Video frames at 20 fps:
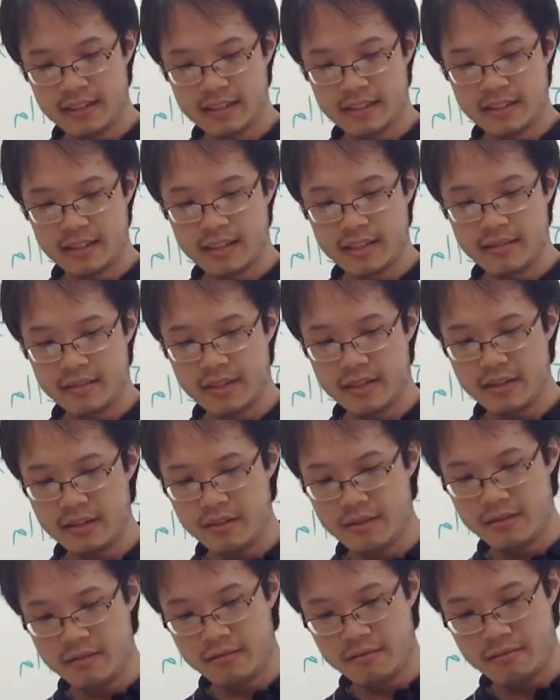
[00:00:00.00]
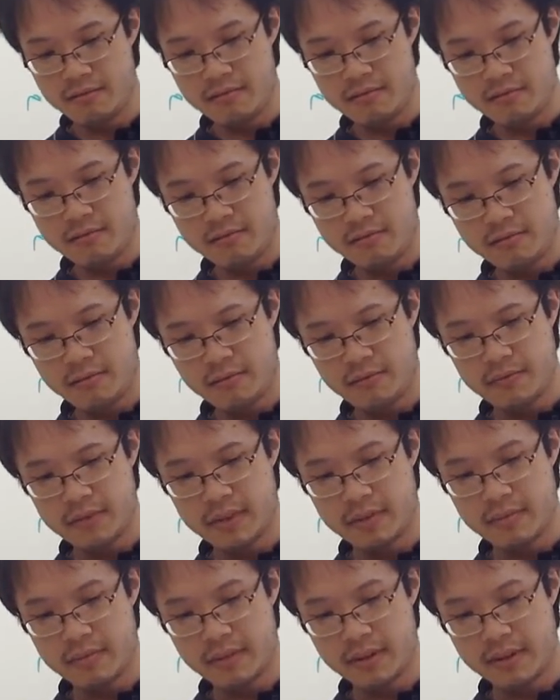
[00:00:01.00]
Let's give it a go.
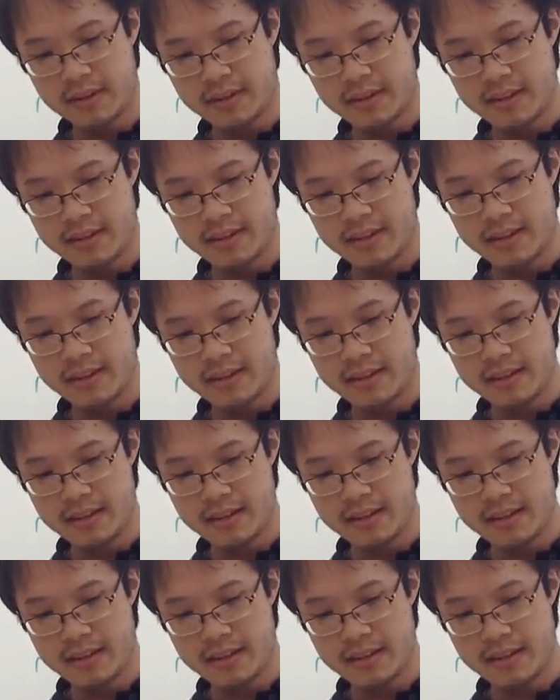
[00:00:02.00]
Hopefully it works this time.